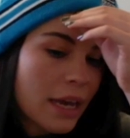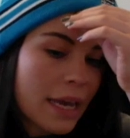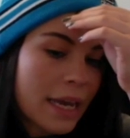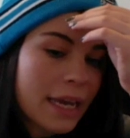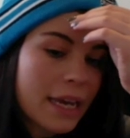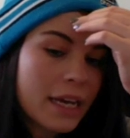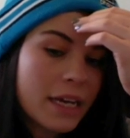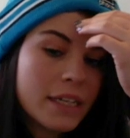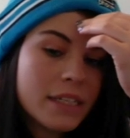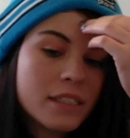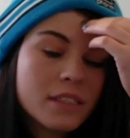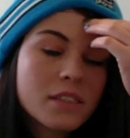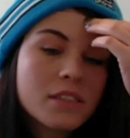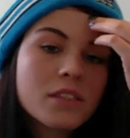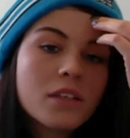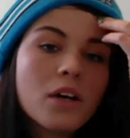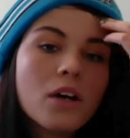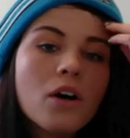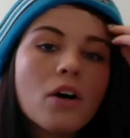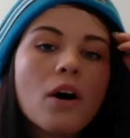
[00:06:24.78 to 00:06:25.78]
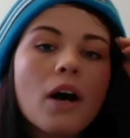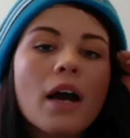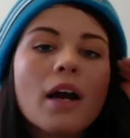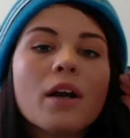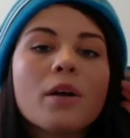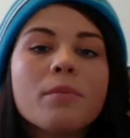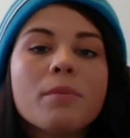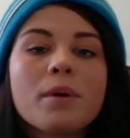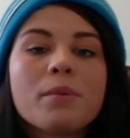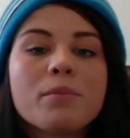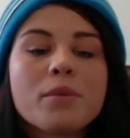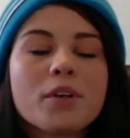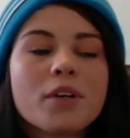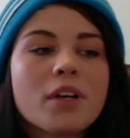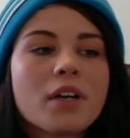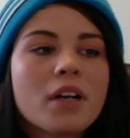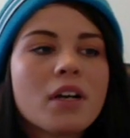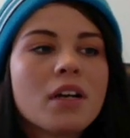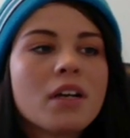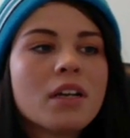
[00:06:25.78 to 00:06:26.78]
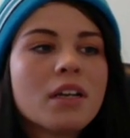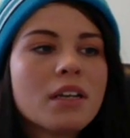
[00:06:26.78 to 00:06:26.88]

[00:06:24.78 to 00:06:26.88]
And so I remember